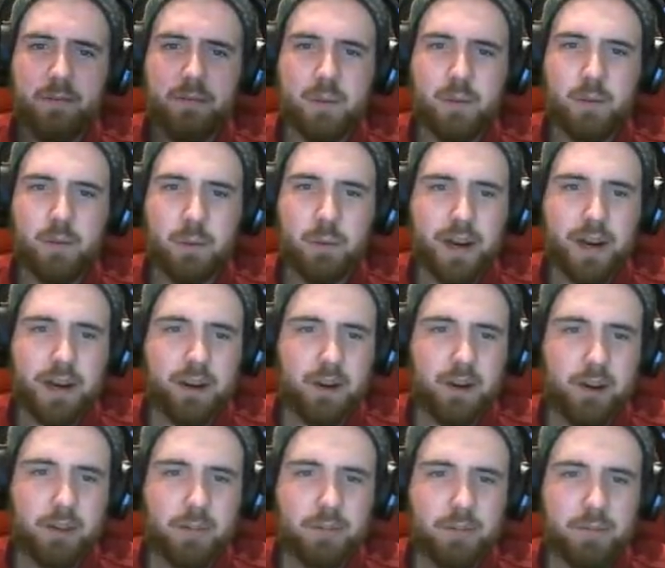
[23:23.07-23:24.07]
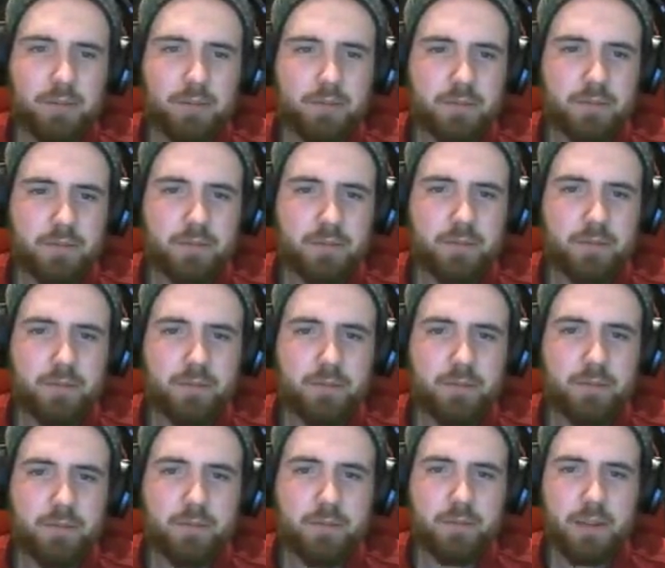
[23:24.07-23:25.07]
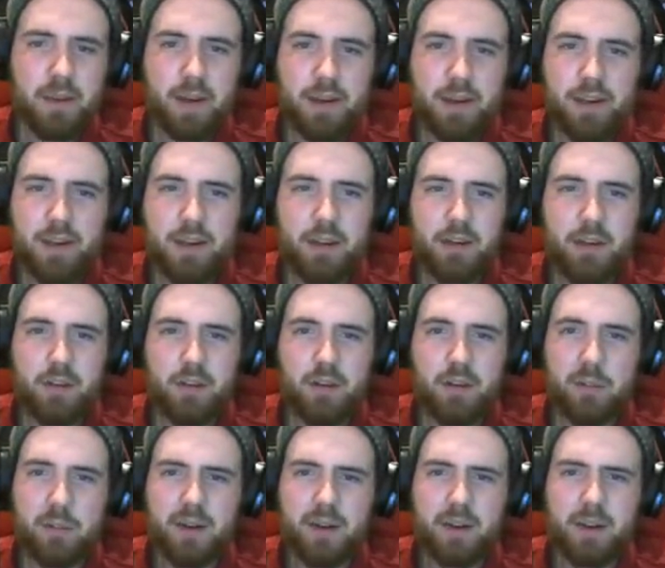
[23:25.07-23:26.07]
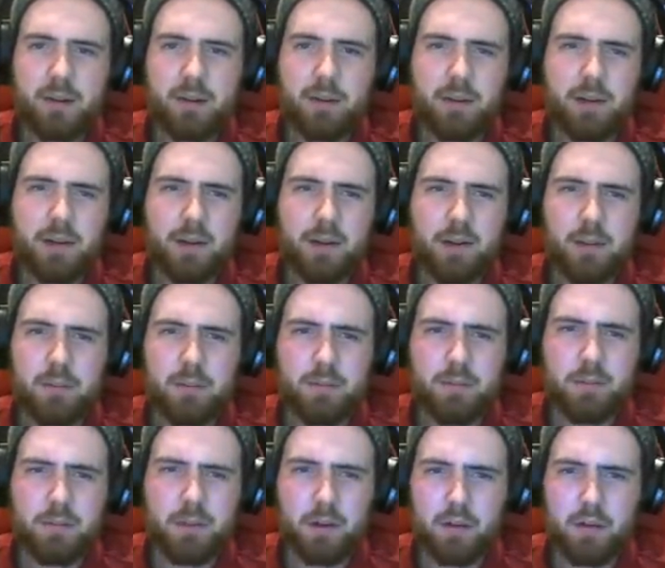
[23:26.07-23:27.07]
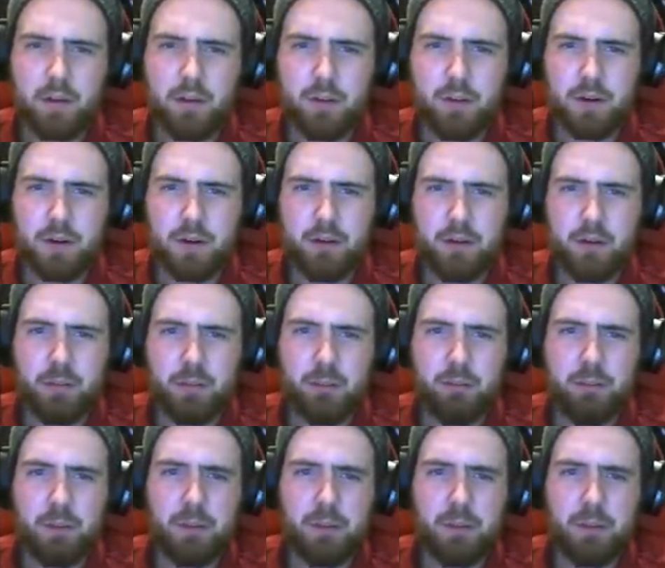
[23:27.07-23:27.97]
We're back home. I can hear the zombie and I kind of want to kill him because I don't want to have to be